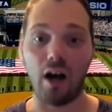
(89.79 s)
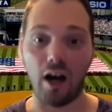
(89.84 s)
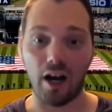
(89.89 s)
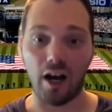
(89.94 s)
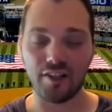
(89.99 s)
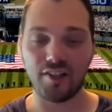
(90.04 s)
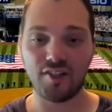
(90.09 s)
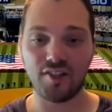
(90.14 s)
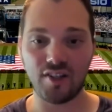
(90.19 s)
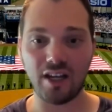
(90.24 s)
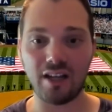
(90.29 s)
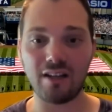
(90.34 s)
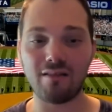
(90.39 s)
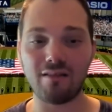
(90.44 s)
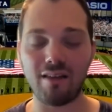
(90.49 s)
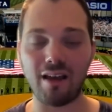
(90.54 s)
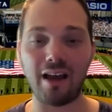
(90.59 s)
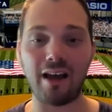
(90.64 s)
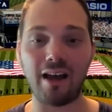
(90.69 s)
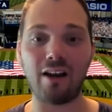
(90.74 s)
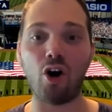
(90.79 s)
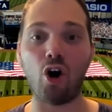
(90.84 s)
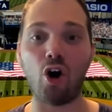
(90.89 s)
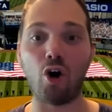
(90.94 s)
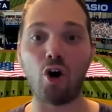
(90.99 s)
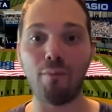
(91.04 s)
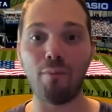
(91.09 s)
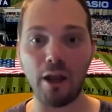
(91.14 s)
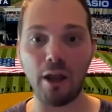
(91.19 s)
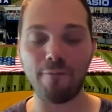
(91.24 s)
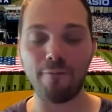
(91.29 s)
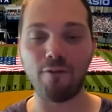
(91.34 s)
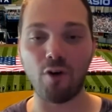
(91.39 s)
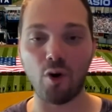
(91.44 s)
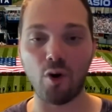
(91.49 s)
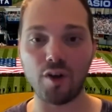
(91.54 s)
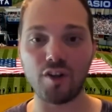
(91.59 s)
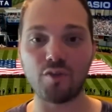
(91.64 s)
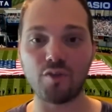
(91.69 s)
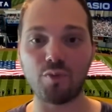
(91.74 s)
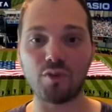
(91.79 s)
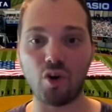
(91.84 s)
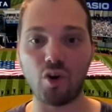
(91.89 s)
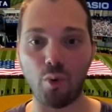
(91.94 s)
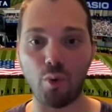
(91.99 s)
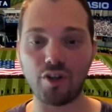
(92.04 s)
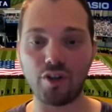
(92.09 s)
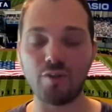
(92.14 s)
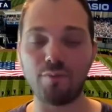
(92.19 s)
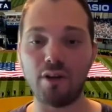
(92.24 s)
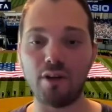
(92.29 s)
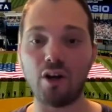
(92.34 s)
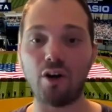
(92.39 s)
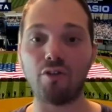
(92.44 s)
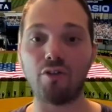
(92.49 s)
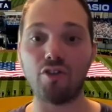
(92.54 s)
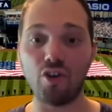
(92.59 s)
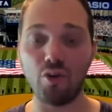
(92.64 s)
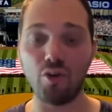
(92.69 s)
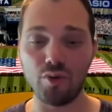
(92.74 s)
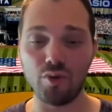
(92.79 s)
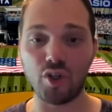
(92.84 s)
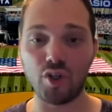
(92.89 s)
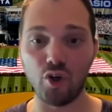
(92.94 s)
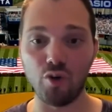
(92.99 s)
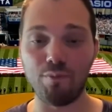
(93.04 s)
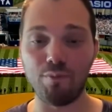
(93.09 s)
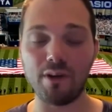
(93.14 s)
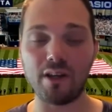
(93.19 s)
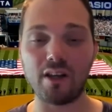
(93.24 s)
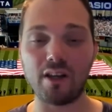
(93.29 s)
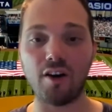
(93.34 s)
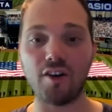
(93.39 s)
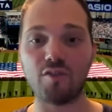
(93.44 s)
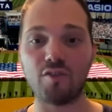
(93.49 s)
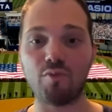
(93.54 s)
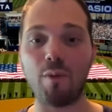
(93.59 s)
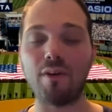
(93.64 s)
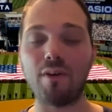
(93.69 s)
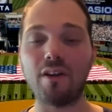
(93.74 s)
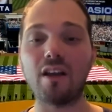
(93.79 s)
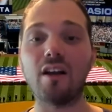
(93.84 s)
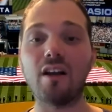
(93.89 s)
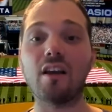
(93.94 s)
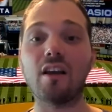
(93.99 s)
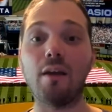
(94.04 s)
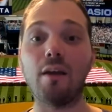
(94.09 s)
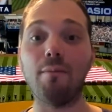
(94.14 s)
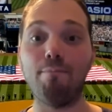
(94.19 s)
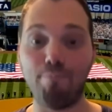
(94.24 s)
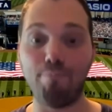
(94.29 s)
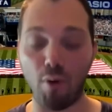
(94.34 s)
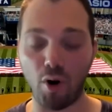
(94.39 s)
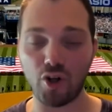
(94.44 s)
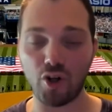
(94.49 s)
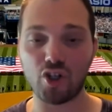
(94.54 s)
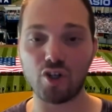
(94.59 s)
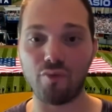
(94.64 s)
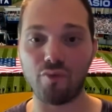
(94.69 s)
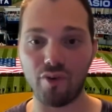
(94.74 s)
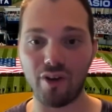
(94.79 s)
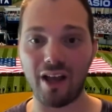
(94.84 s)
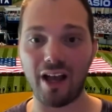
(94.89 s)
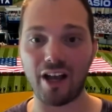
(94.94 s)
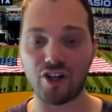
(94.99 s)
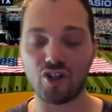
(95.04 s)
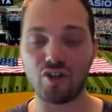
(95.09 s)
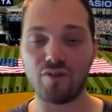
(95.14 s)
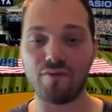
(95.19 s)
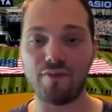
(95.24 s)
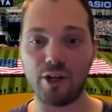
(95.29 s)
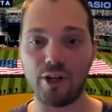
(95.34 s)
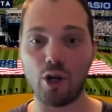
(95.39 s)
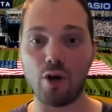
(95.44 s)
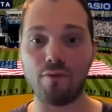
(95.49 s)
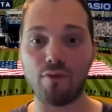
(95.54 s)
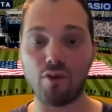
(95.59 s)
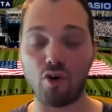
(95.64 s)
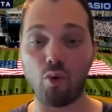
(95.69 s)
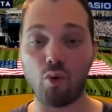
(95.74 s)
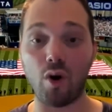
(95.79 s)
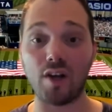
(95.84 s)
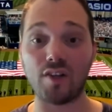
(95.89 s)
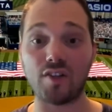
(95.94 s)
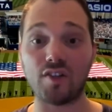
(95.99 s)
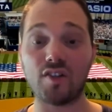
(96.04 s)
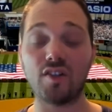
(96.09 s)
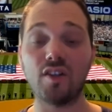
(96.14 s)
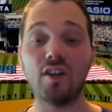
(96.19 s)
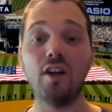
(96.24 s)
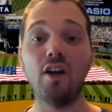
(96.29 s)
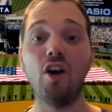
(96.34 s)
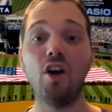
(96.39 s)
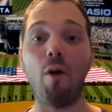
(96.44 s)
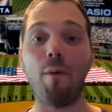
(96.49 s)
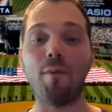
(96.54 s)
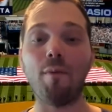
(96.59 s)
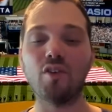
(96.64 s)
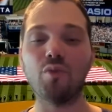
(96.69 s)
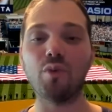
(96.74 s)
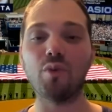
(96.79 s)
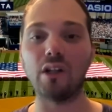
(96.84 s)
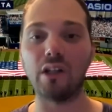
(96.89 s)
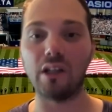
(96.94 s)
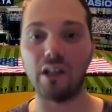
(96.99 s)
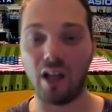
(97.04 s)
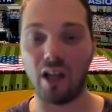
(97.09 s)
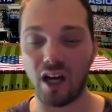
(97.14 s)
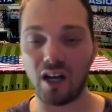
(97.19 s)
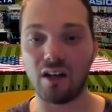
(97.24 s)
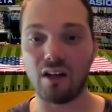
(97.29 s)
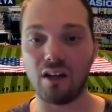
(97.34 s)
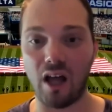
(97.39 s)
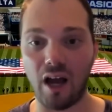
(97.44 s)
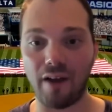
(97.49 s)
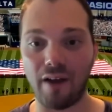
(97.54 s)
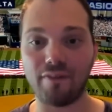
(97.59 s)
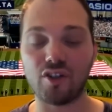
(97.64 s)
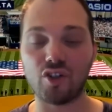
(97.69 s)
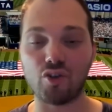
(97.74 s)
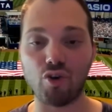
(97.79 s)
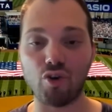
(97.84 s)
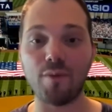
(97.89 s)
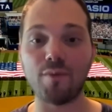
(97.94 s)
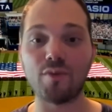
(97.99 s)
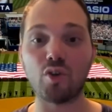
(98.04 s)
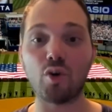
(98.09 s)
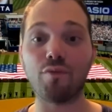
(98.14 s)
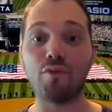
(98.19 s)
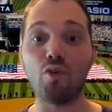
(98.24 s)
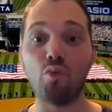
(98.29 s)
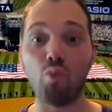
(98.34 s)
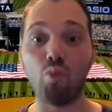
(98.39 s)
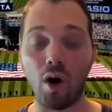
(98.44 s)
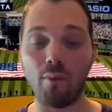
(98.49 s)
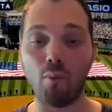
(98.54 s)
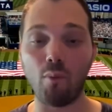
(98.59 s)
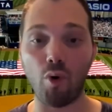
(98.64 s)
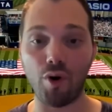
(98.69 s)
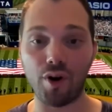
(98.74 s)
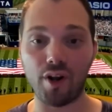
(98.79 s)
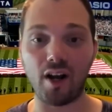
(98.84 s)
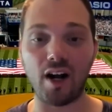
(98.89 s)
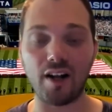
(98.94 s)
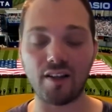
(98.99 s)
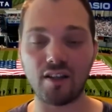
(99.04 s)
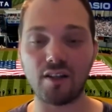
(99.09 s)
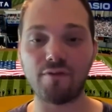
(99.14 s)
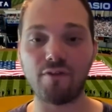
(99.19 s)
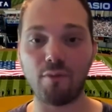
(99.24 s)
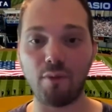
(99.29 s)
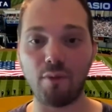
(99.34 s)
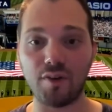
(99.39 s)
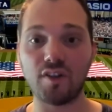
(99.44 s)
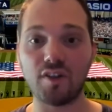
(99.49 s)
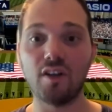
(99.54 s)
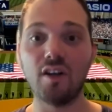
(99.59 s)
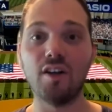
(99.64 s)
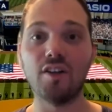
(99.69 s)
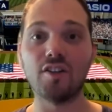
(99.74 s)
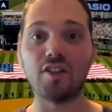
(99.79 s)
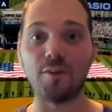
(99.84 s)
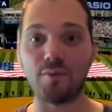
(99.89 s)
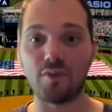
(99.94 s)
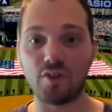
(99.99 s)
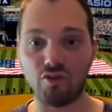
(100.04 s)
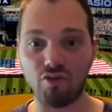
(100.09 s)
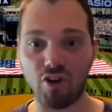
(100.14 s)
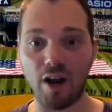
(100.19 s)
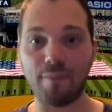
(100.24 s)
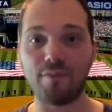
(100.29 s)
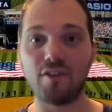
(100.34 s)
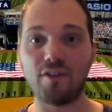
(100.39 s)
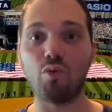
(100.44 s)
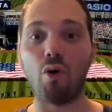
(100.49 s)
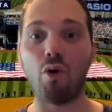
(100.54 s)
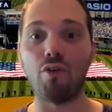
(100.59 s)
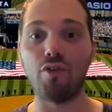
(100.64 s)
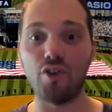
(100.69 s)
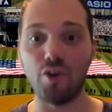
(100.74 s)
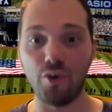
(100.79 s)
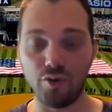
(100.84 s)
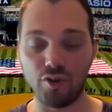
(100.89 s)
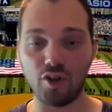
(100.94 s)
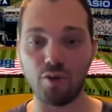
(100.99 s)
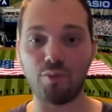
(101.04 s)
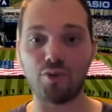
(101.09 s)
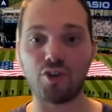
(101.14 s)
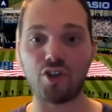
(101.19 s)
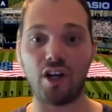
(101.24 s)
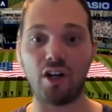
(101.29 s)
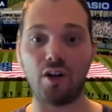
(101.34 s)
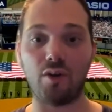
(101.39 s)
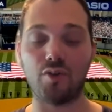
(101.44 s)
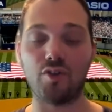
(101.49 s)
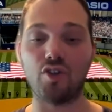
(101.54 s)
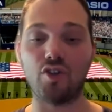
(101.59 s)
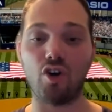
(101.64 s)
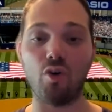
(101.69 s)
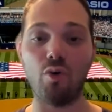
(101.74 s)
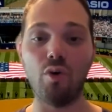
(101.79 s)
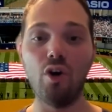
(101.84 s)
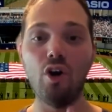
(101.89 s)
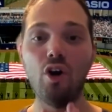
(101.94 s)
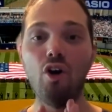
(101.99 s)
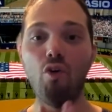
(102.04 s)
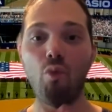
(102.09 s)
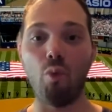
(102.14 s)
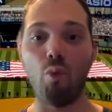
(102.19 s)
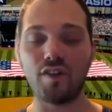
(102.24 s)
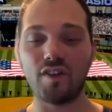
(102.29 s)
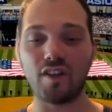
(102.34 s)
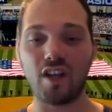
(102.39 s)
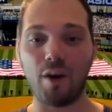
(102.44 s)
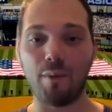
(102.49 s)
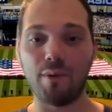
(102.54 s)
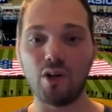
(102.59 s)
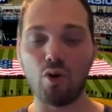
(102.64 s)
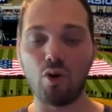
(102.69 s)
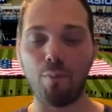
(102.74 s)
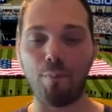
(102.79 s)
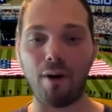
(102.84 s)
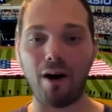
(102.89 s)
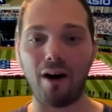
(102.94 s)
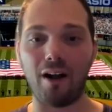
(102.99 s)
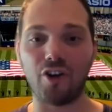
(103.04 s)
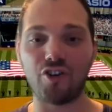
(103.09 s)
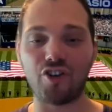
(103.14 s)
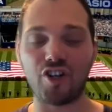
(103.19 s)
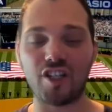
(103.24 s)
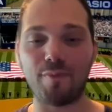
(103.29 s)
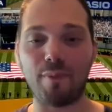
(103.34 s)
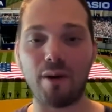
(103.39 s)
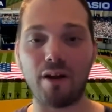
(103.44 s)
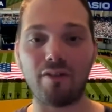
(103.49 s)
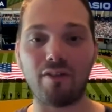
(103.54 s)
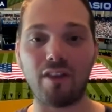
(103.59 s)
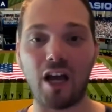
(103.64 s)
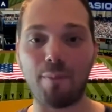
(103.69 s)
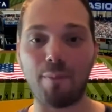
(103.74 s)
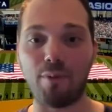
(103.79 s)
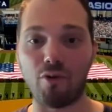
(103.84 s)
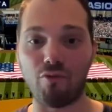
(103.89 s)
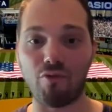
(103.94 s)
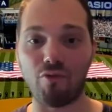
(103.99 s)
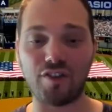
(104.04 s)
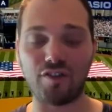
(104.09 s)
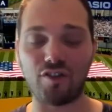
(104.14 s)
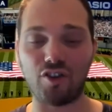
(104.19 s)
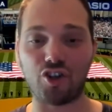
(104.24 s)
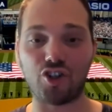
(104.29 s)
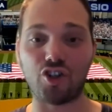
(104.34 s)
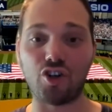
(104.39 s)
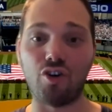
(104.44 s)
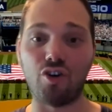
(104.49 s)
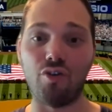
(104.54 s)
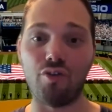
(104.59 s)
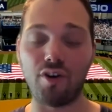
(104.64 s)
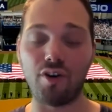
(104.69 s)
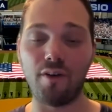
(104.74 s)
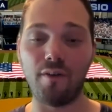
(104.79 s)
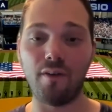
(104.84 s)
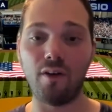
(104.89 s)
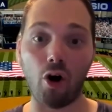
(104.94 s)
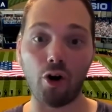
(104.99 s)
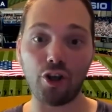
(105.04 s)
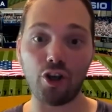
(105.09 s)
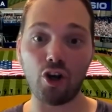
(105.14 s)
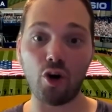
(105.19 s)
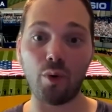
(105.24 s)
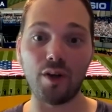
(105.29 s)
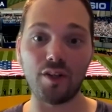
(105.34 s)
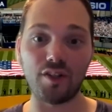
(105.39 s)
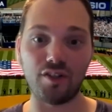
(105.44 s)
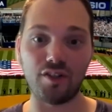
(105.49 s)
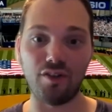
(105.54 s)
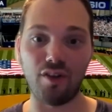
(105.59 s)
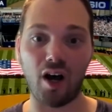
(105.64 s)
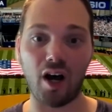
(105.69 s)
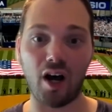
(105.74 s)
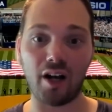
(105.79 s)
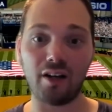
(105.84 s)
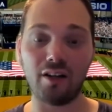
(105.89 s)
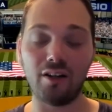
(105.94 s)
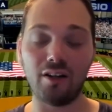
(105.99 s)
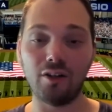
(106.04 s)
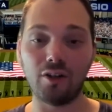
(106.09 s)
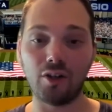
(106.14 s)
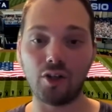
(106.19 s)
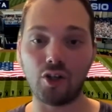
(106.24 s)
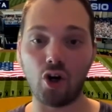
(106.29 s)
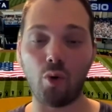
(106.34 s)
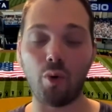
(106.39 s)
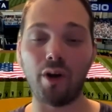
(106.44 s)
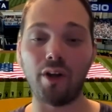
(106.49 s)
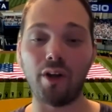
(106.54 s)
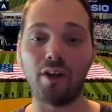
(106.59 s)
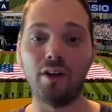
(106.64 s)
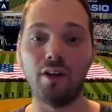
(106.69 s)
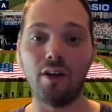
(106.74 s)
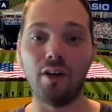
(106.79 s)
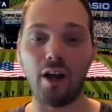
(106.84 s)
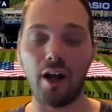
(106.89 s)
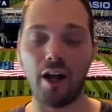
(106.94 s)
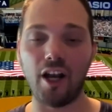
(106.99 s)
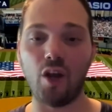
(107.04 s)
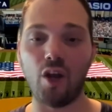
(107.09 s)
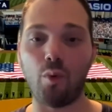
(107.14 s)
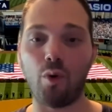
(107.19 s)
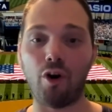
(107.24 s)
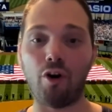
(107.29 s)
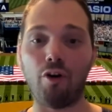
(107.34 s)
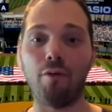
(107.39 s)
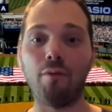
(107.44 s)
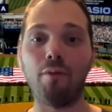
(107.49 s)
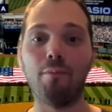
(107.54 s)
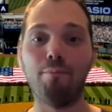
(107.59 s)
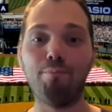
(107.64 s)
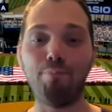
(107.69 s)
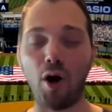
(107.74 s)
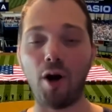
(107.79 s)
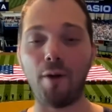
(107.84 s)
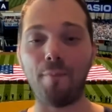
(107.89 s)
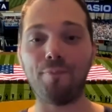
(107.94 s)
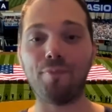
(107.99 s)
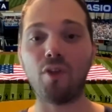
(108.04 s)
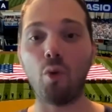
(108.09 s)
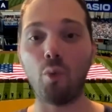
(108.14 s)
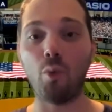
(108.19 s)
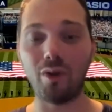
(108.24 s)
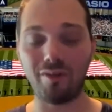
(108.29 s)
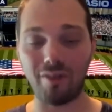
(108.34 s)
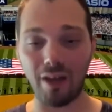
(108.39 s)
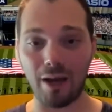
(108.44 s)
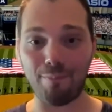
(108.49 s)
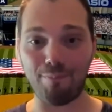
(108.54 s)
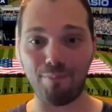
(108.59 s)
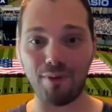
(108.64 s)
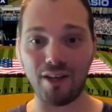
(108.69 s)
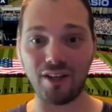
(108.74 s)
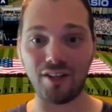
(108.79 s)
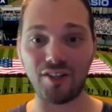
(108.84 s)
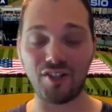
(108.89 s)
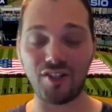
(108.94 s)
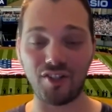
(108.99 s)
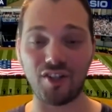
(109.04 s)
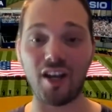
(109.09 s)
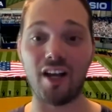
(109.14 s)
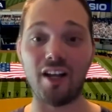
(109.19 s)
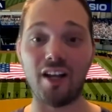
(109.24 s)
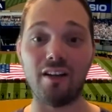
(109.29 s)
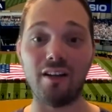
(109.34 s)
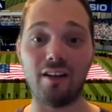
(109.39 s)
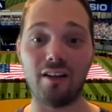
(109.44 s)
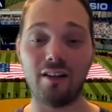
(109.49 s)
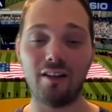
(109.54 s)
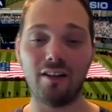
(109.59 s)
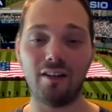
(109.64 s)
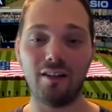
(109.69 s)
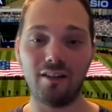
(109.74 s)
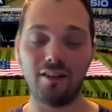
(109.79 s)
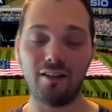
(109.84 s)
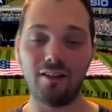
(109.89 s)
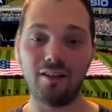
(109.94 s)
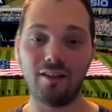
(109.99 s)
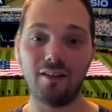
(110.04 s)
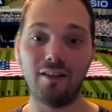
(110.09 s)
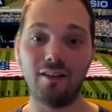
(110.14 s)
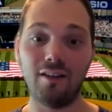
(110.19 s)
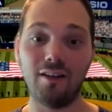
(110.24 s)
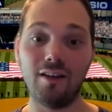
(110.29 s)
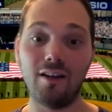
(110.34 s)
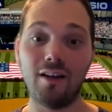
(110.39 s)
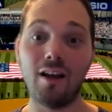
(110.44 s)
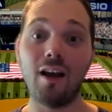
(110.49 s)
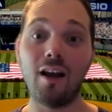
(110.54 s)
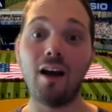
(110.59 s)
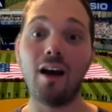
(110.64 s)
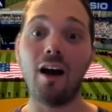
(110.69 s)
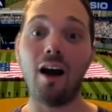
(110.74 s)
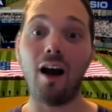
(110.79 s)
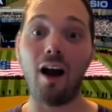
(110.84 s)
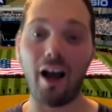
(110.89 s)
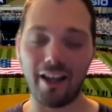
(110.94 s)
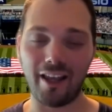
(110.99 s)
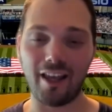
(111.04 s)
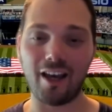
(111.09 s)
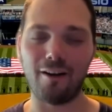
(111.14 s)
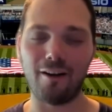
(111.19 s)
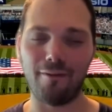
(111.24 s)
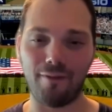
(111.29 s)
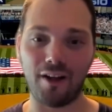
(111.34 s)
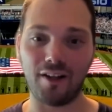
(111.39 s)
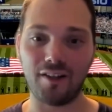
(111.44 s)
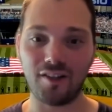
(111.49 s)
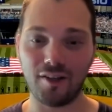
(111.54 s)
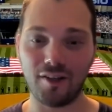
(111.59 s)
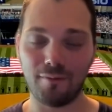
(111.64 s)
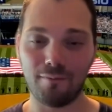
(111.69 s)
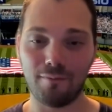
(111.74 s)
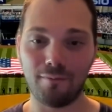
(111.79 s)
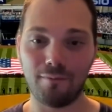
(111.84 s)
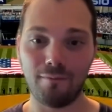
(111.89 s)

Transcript: I said that our main focus was going to be on YouTube because we've been getting a bunch of reaction video requests. We've been doing a lot of live streams, so if you want more content from us, subscribe to our YouTube channel. So once again, we do apologize about that, but rest assured, audio is not going anywhere. But with that being said, I got a vent.